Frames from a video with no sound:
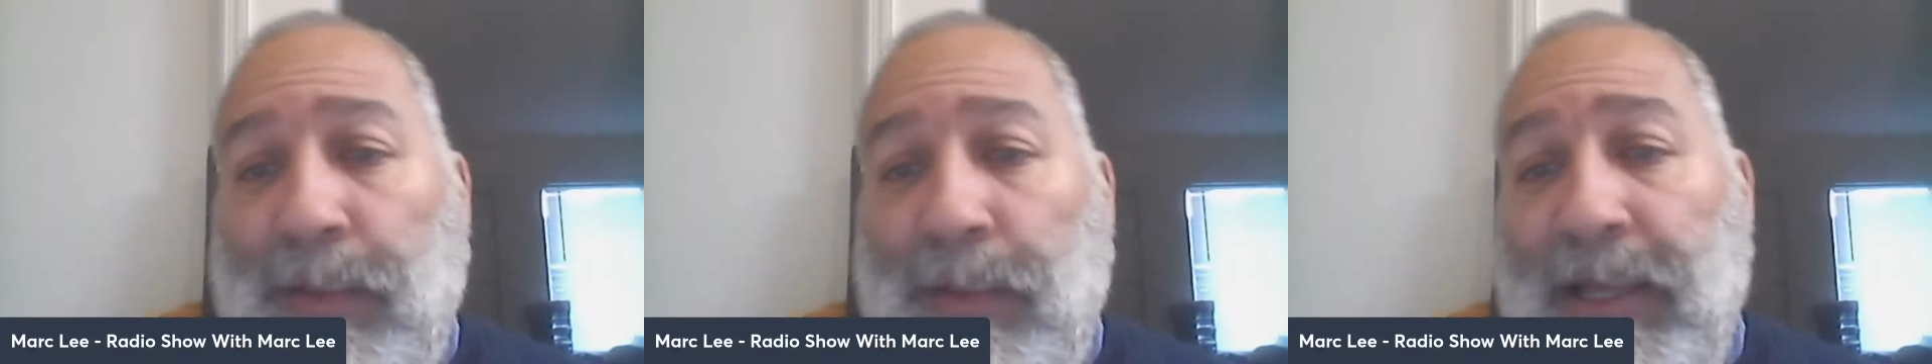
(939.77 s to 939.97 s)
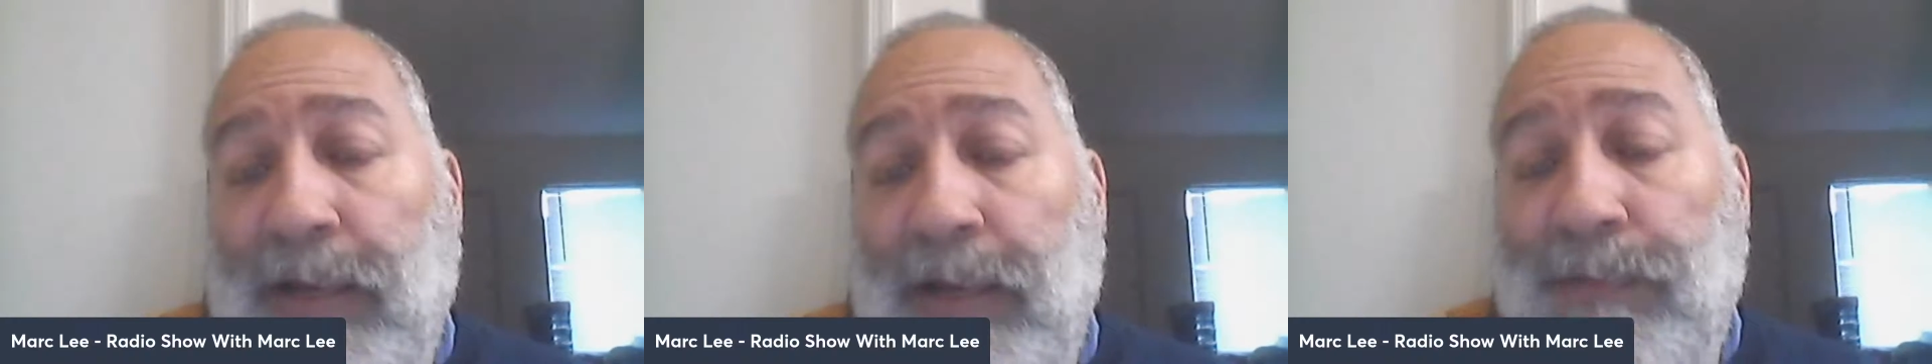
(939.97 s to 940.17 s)

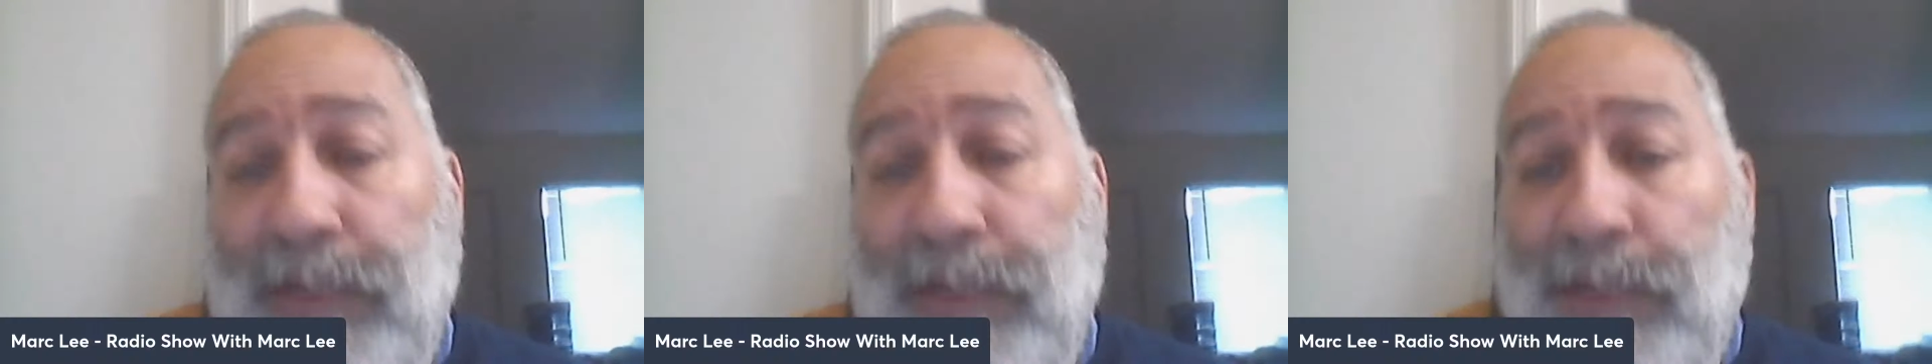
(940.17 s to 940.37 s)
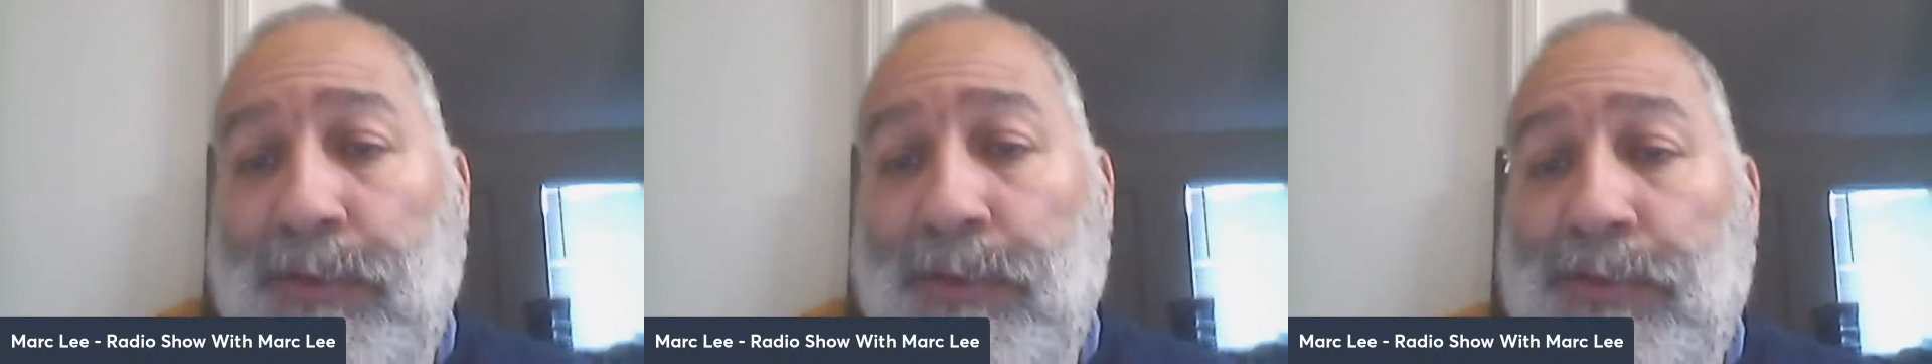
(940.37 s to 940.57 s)
way of
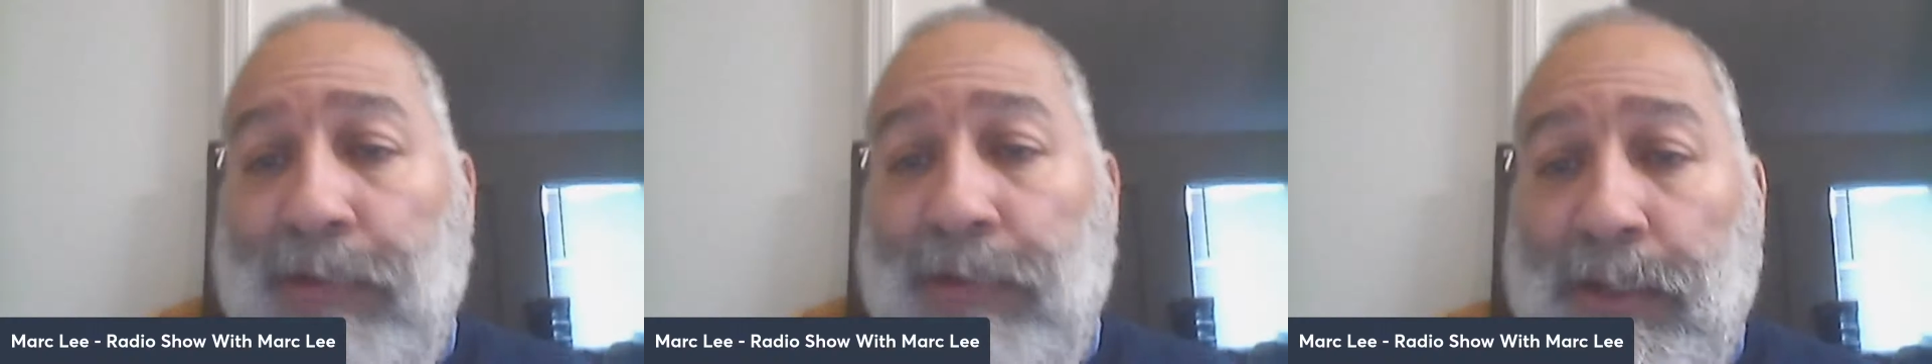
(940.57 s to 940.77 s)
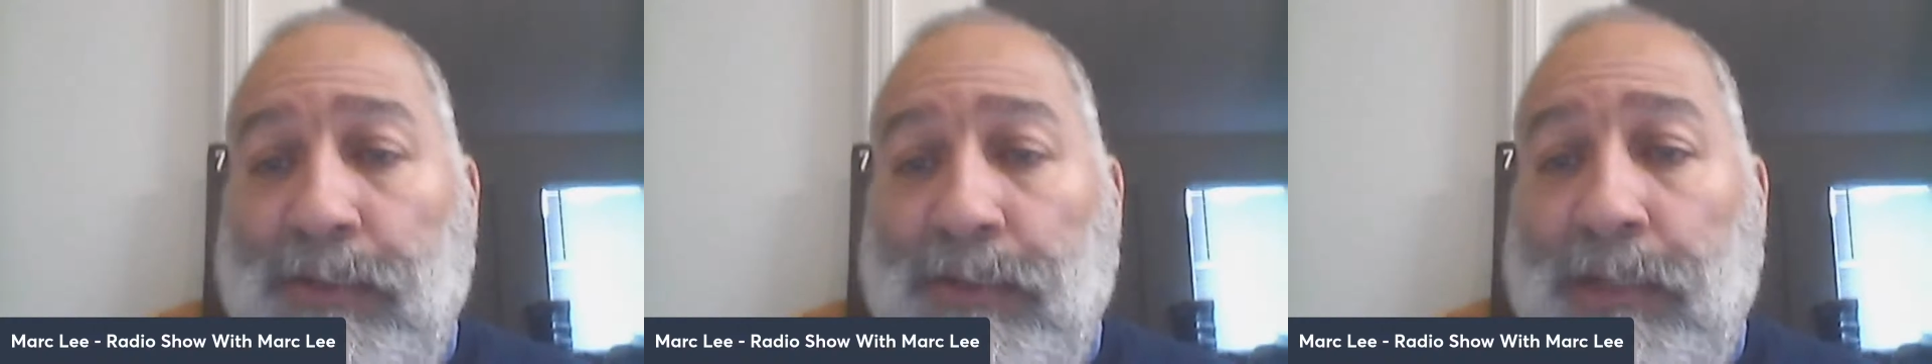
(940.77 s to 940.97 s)
physical
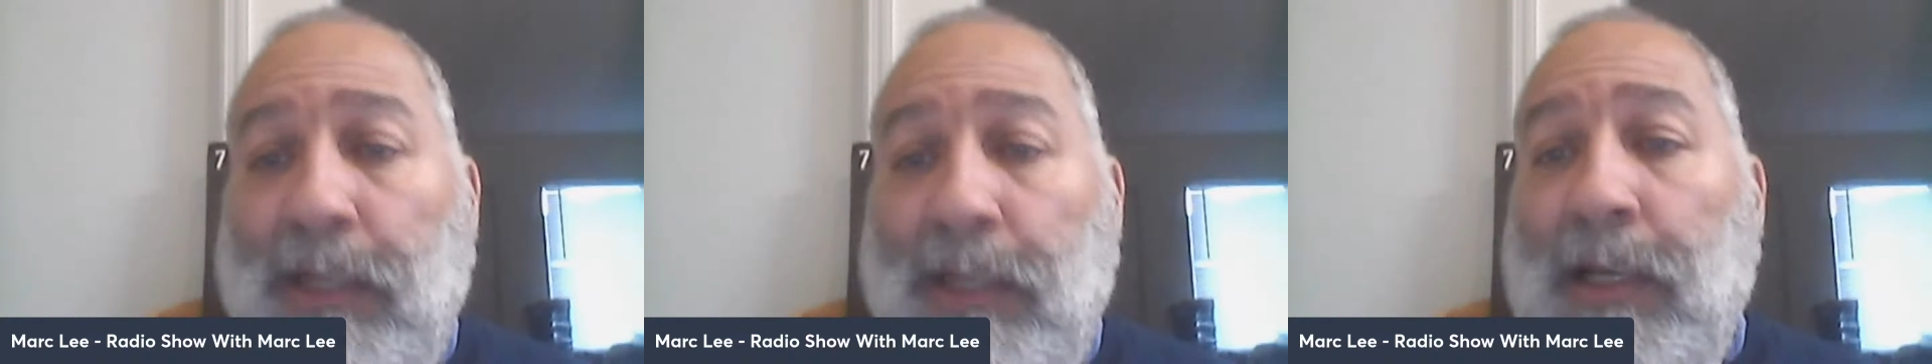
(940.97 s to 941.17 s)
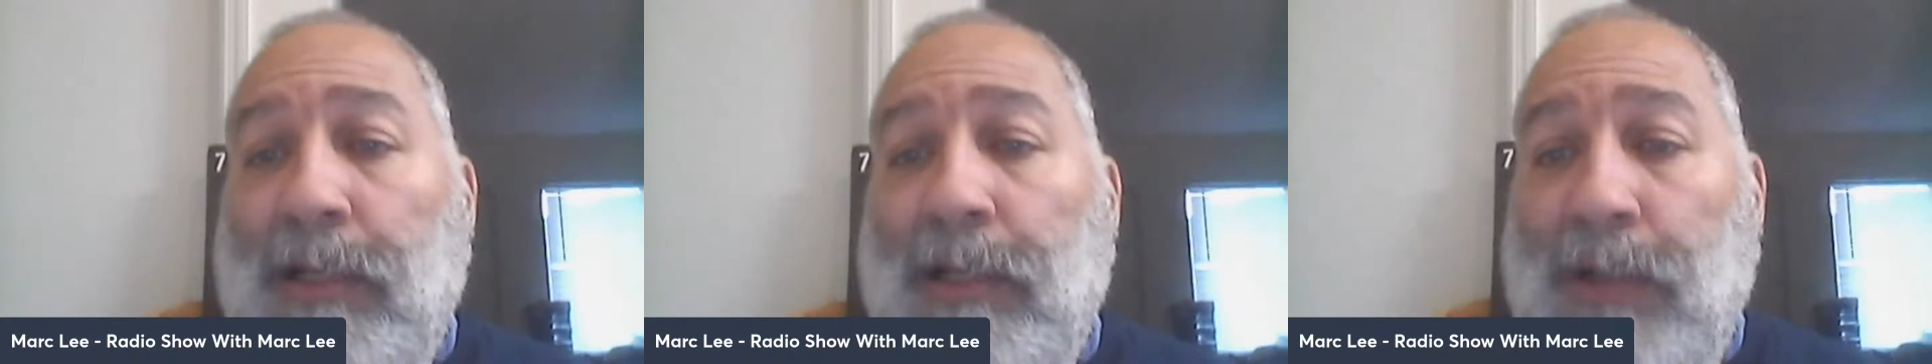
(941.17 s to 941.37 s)
struggles
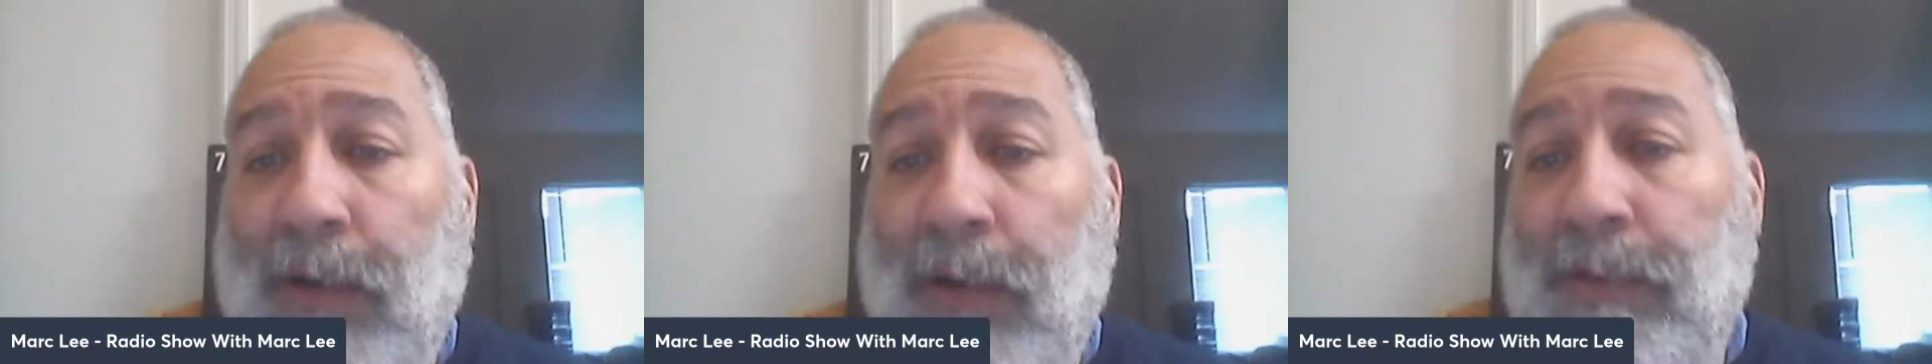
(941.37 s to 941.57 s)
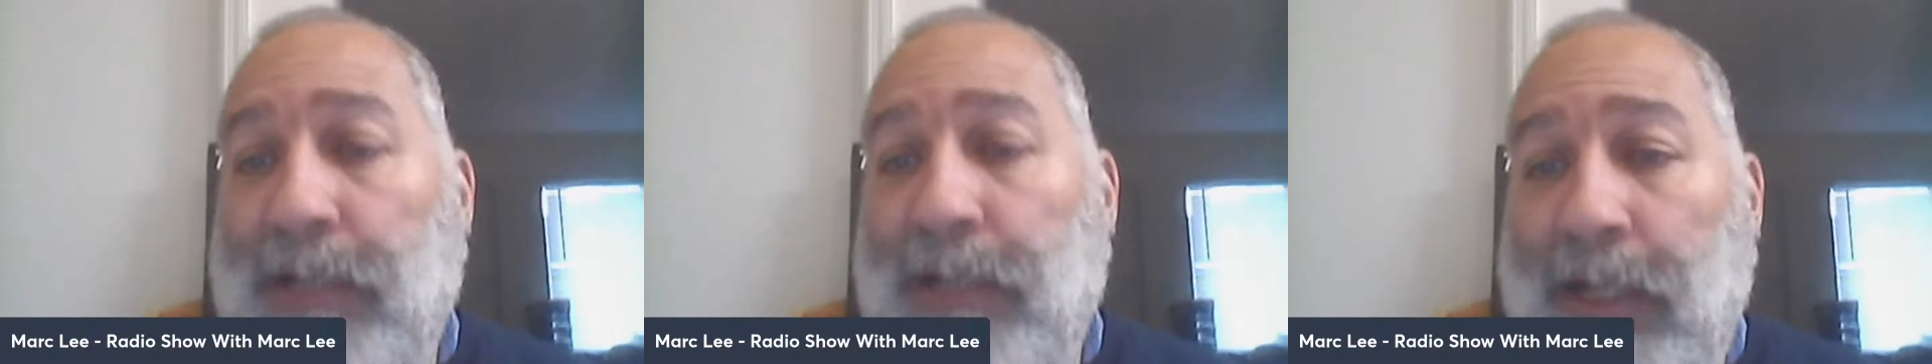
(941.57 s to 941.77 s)
to
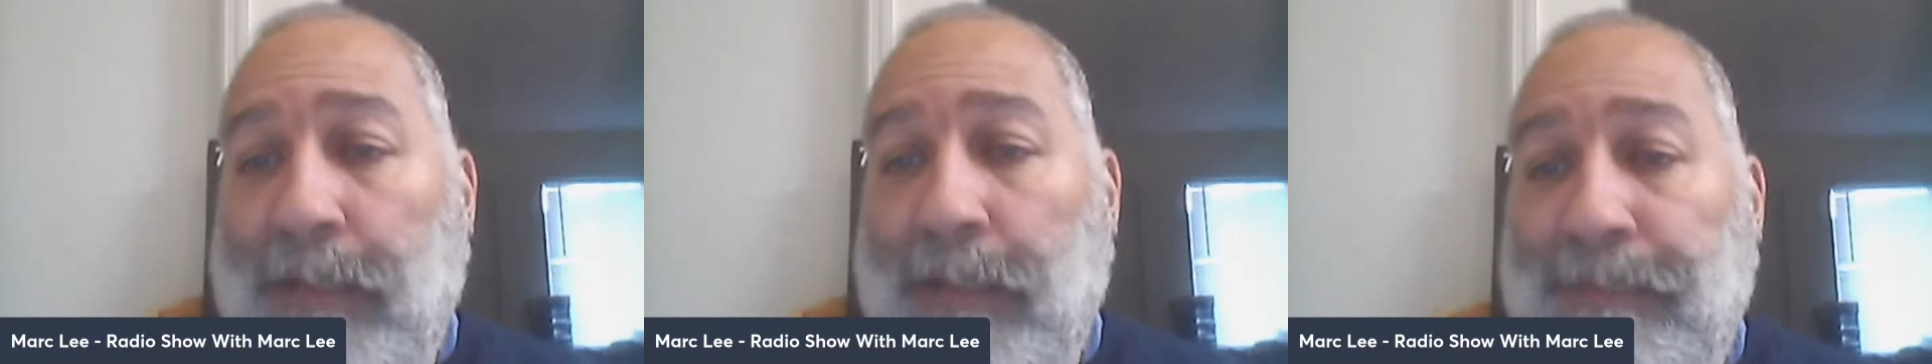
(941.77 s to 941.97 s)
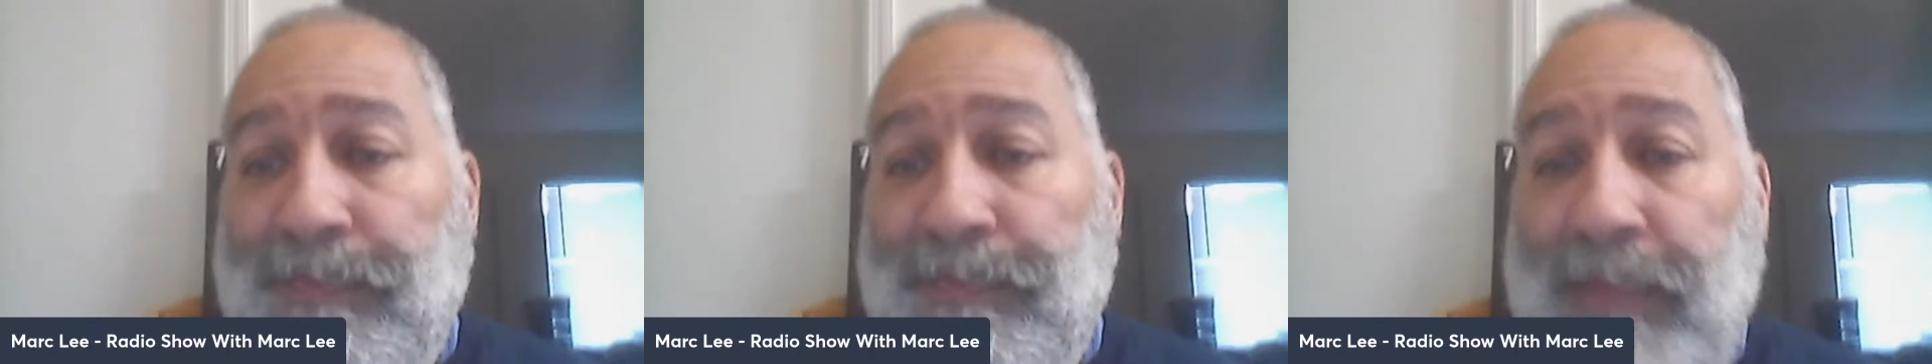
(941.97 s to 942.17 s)

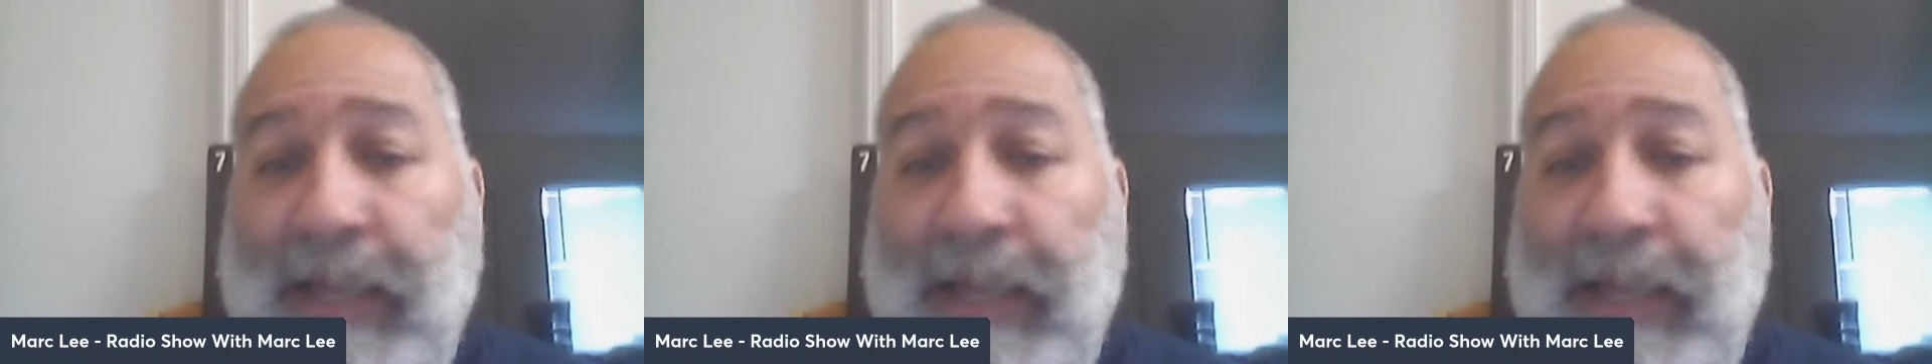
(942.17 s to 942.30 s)
overcome,